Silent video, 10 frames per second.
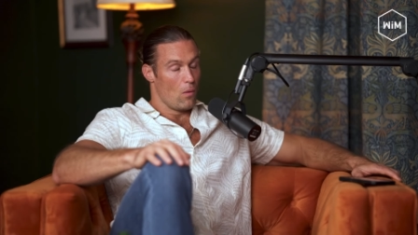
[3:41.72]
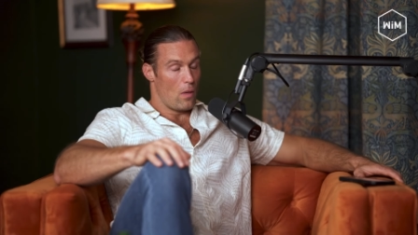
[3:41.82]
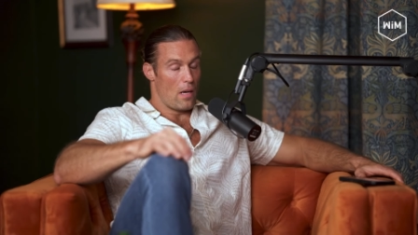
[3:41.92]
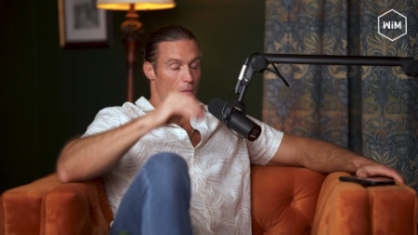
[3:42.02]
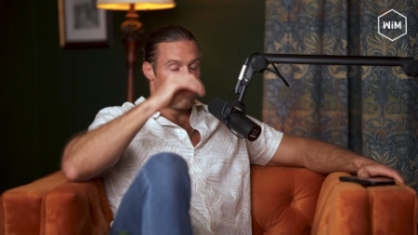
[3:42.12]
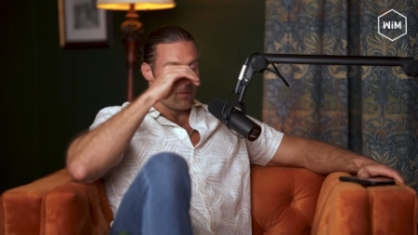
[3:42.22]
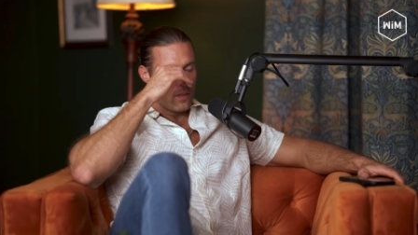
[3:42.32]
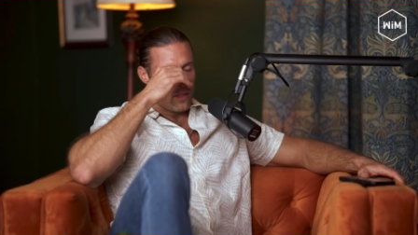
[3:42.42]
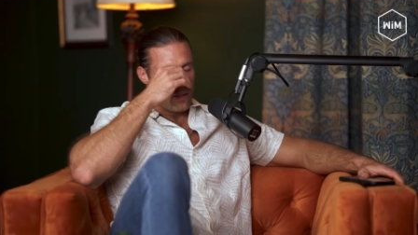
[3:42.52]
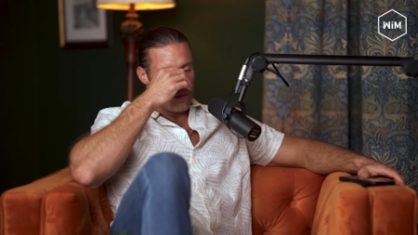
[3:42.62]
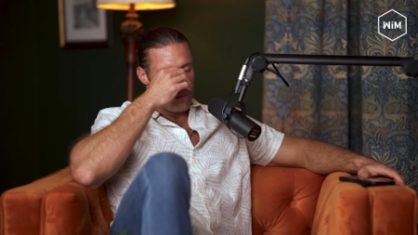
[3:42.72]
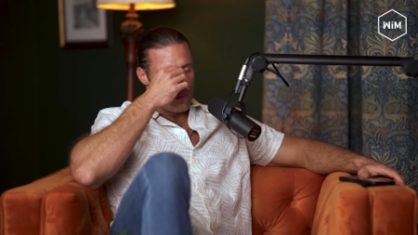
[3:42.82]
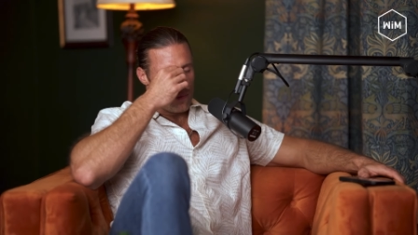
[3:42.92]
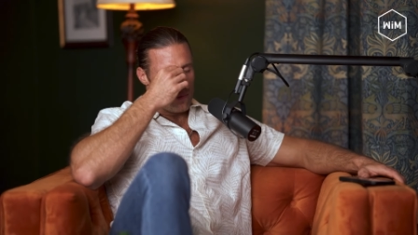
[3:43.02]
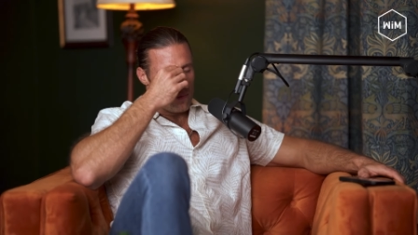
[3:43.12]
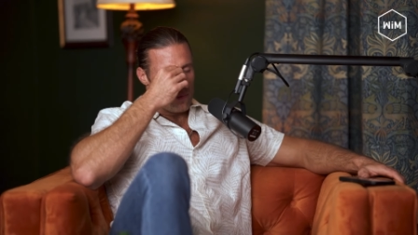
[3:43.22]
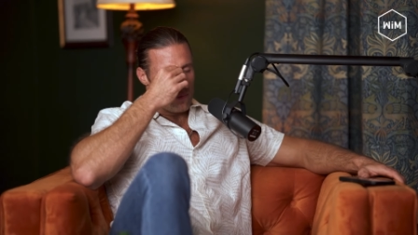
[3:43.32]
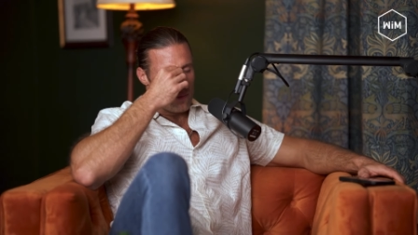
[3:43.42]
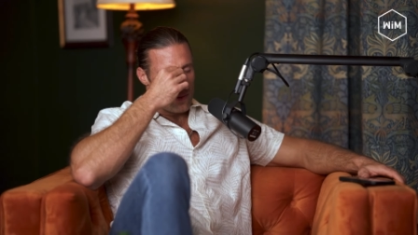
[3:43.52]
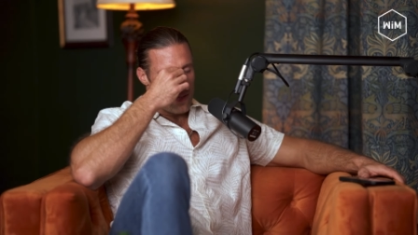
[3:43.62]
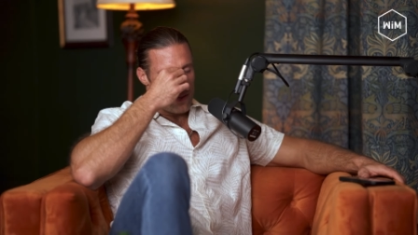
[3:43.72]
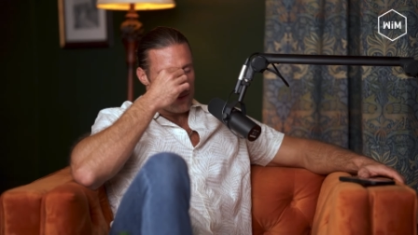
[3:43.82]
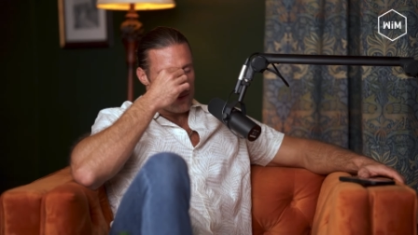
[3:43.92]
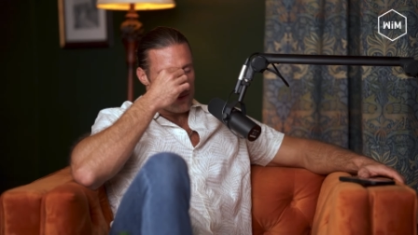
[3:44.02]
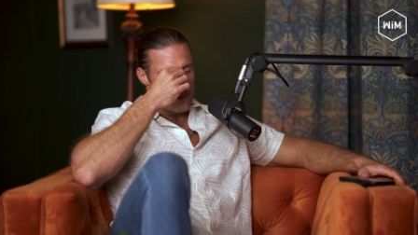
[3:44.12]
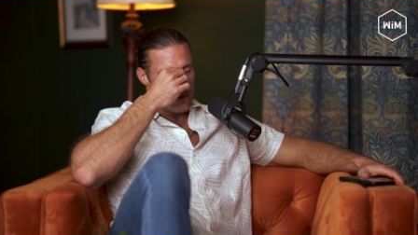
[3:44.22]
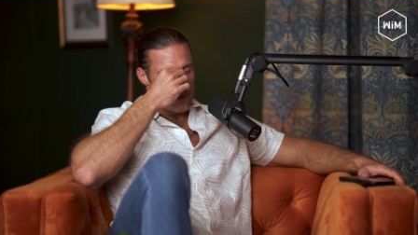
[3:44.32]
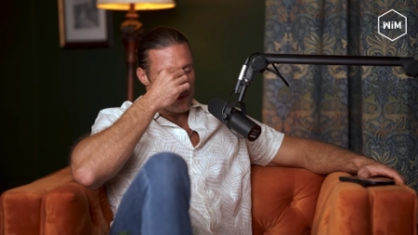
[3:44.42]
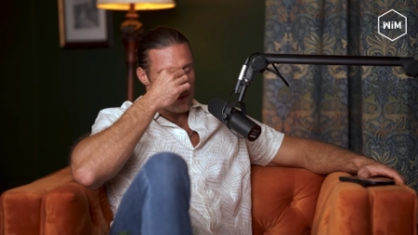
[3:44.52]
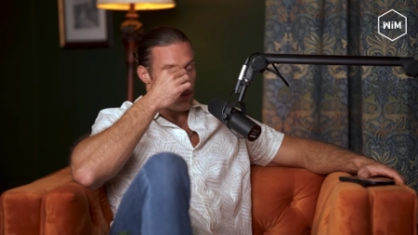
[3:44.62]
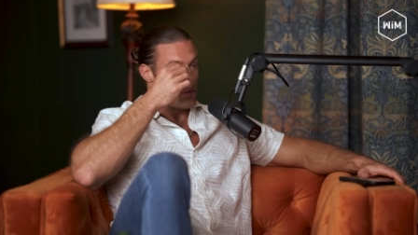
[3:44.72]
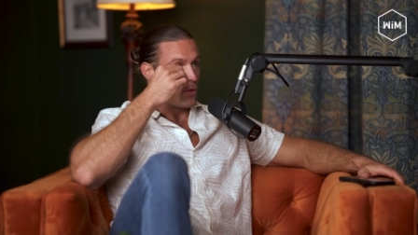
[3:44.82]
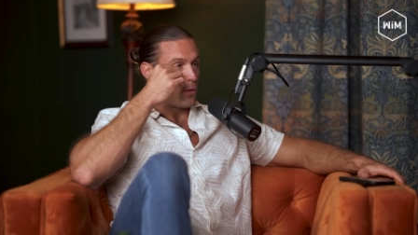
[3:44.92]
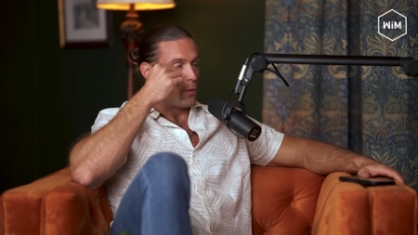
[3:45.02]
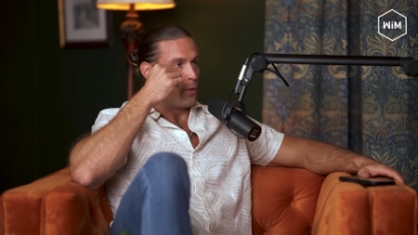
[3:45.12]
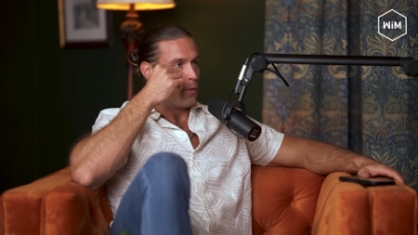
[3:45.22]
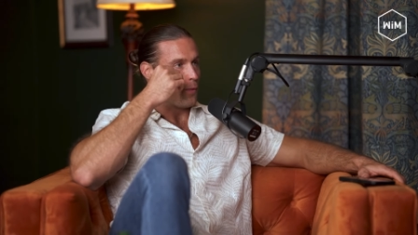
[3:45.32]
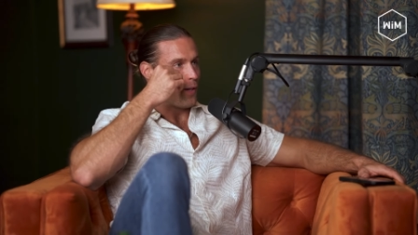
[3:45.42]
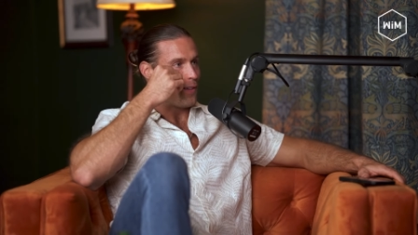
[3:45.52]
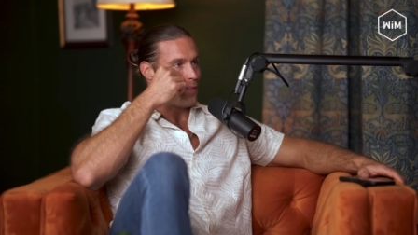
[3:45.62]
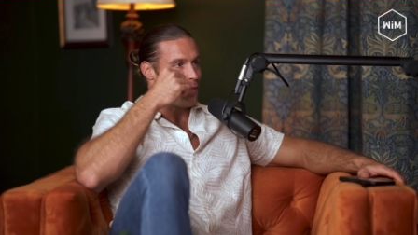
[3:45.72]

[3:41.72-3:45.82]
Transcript: Wow, um, that is so true, right?